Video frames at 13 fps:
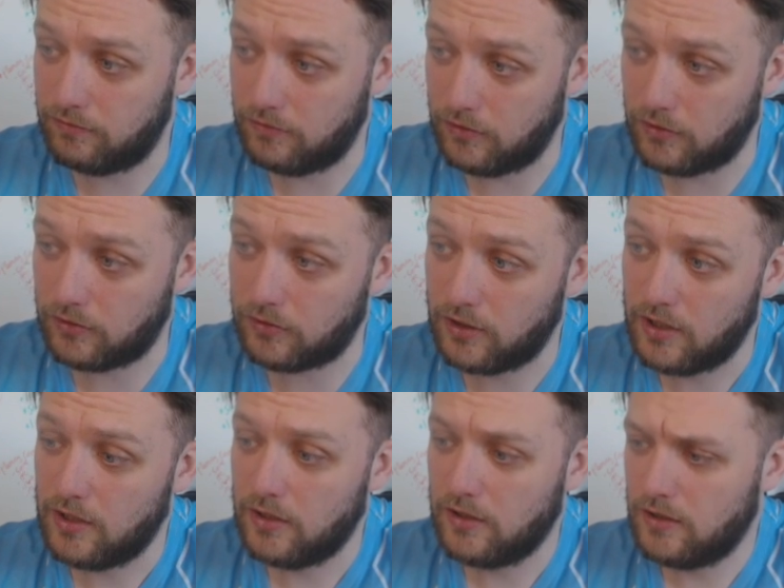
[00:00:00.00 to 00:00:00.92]
1st.
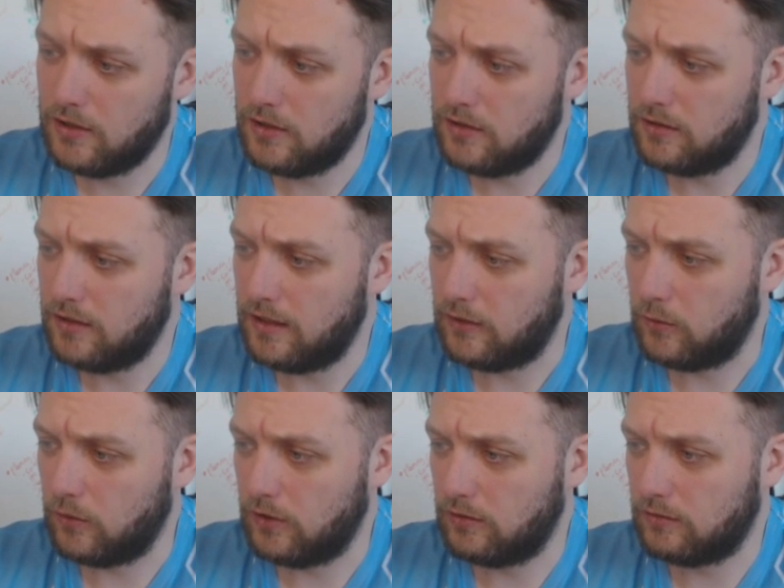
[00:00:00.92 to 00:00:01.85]
Yeah, there
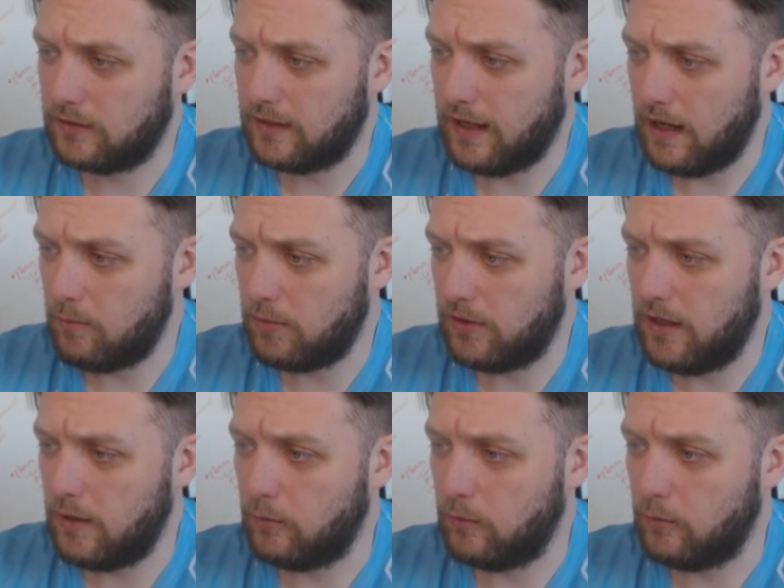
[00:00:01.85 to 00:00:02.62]
was a gap there.